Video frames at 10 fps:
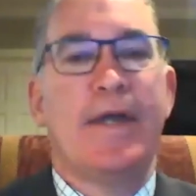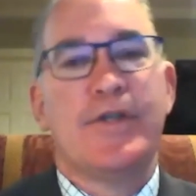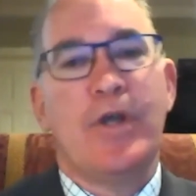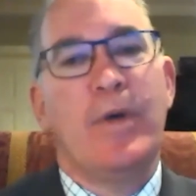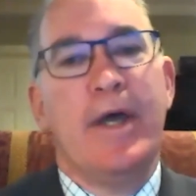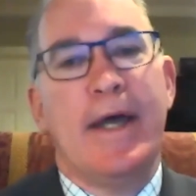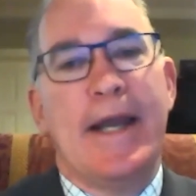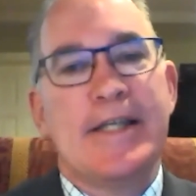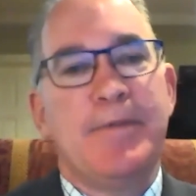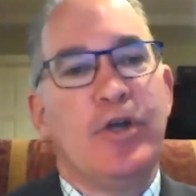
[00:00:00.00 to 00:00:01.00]
it
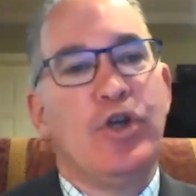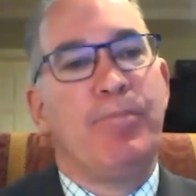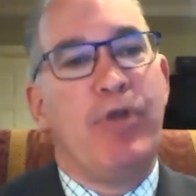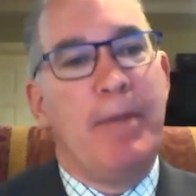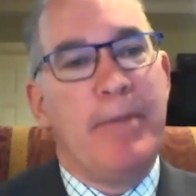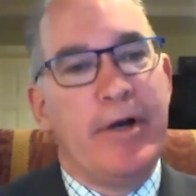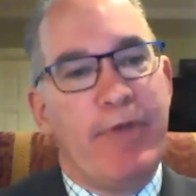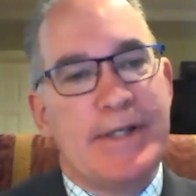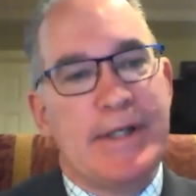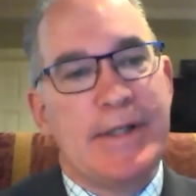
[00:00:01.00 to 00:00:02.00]
has to be on your primary
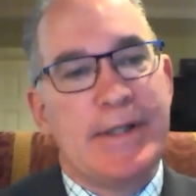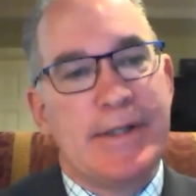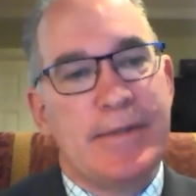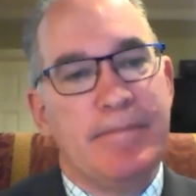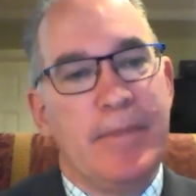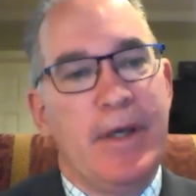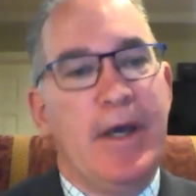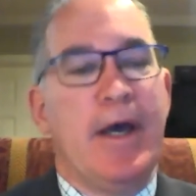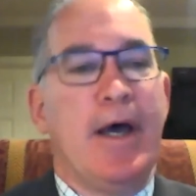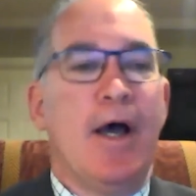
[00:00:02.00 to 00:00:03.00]
residence.
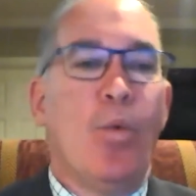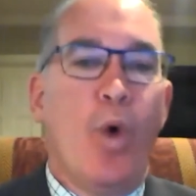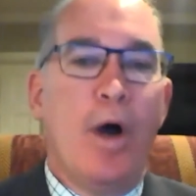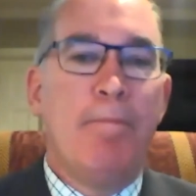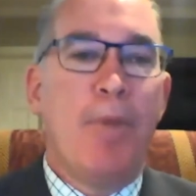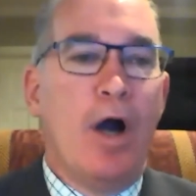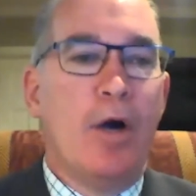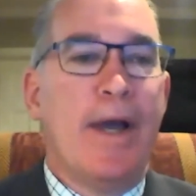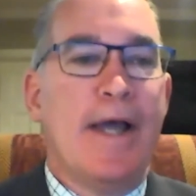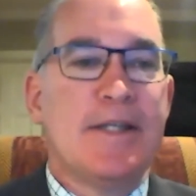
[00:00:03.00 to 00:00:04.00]
One
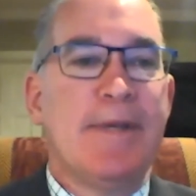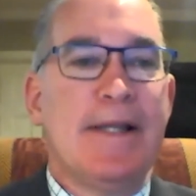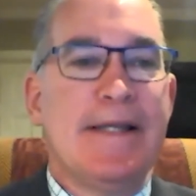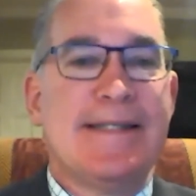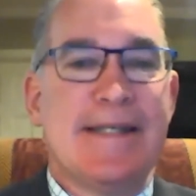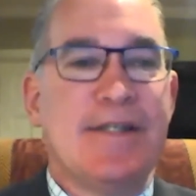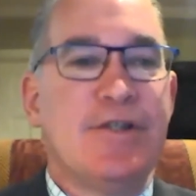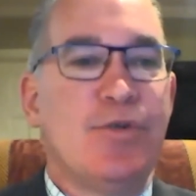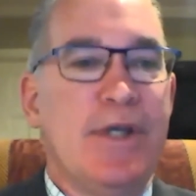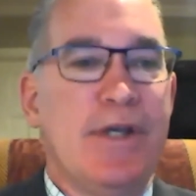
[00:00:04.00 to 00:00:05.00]
borrower has to be at least
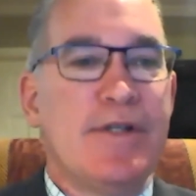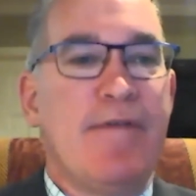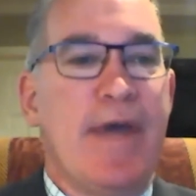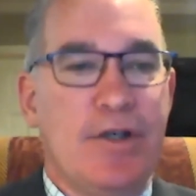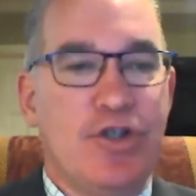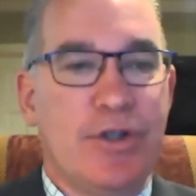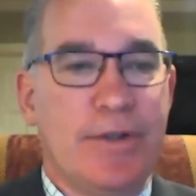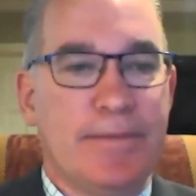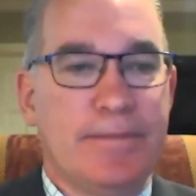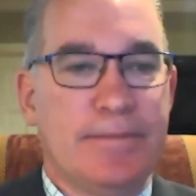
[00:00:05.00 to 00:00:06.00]
62 years of age.
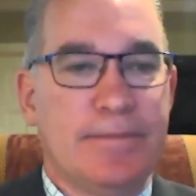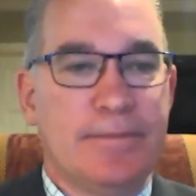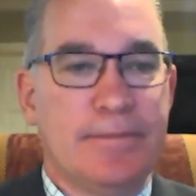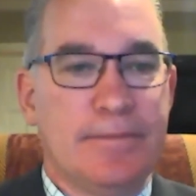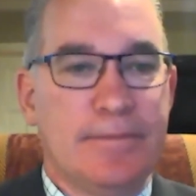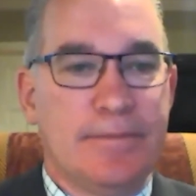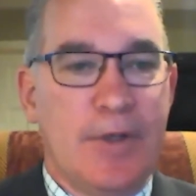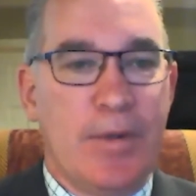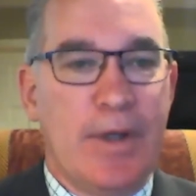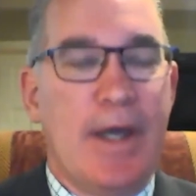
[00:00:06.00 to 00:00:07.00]

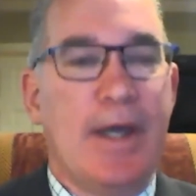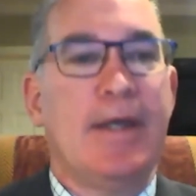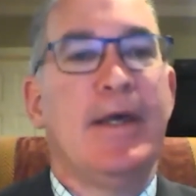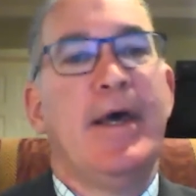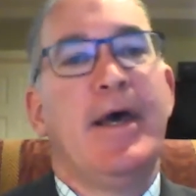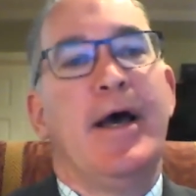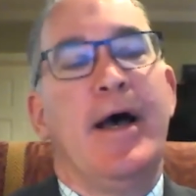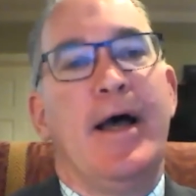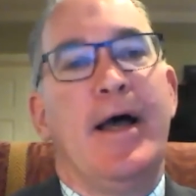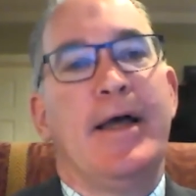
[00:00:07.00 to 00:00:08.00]
Okay,
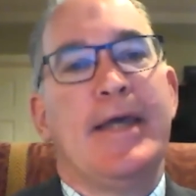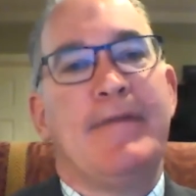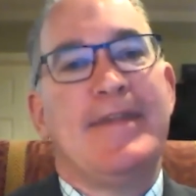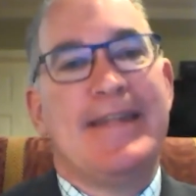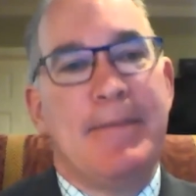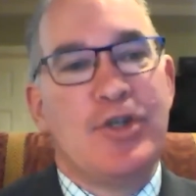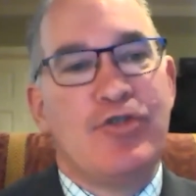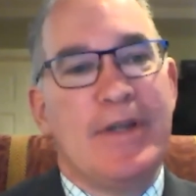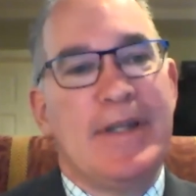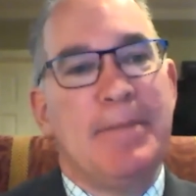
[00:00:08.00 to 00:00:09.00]
you have to
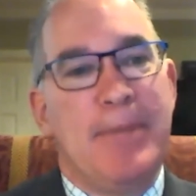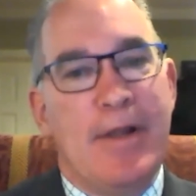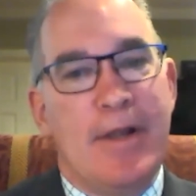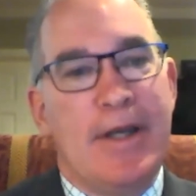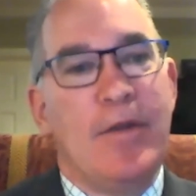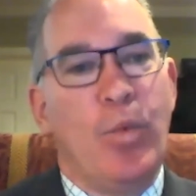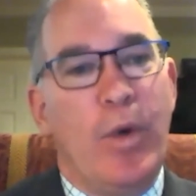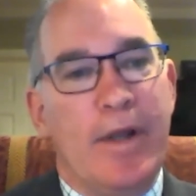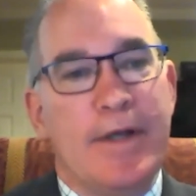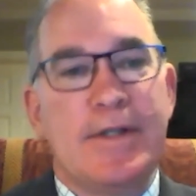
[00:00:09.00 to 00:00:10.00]
demonstrate the ability and the
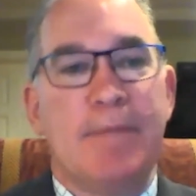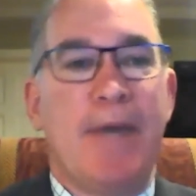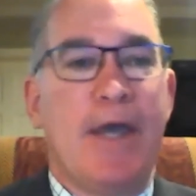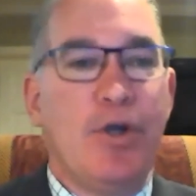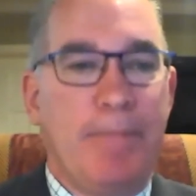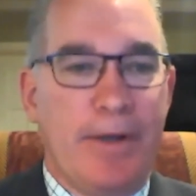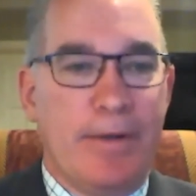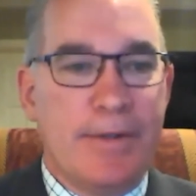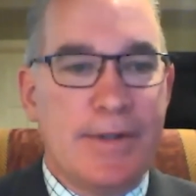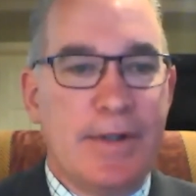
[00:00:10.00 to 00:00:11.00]
willingness to pay your
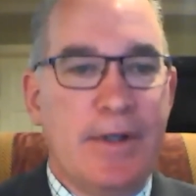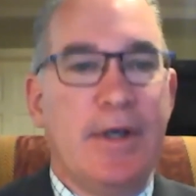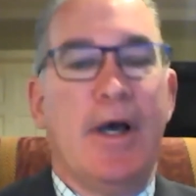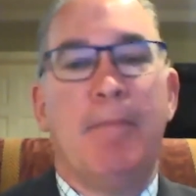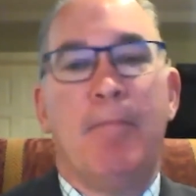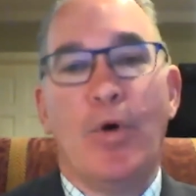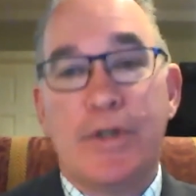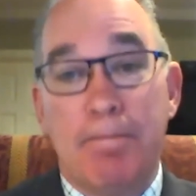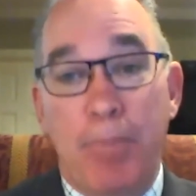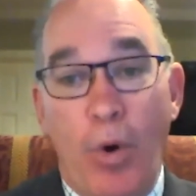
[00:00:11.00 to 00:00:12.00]
bills. Most
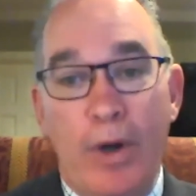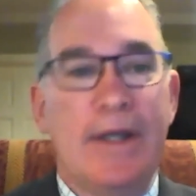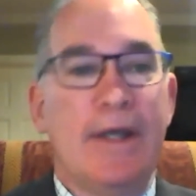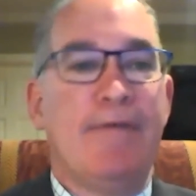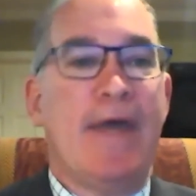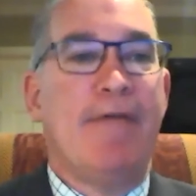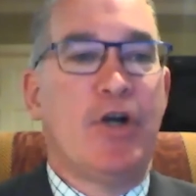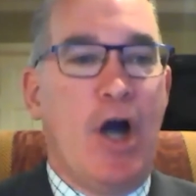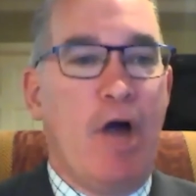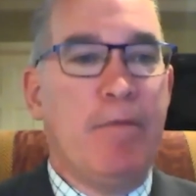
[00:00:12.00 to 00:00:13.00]
importantly, if you have a
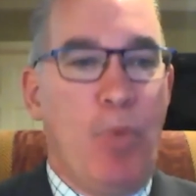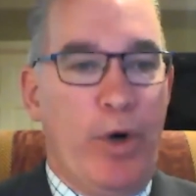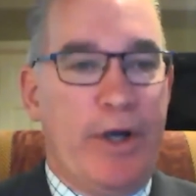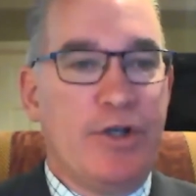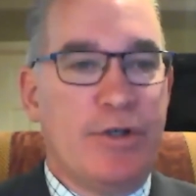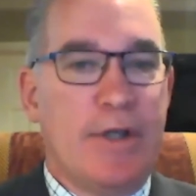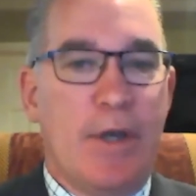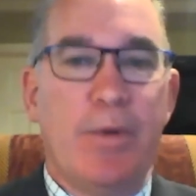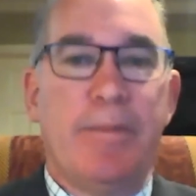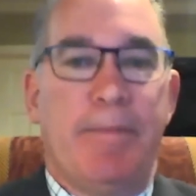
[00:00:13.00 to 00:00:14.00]
current mortgage that
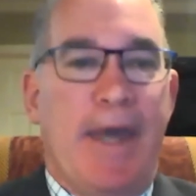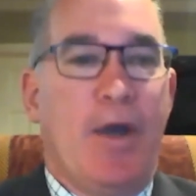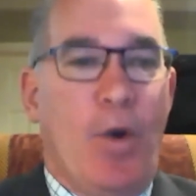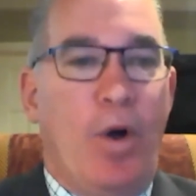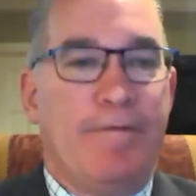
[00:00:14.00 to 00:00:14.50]
will be paying off,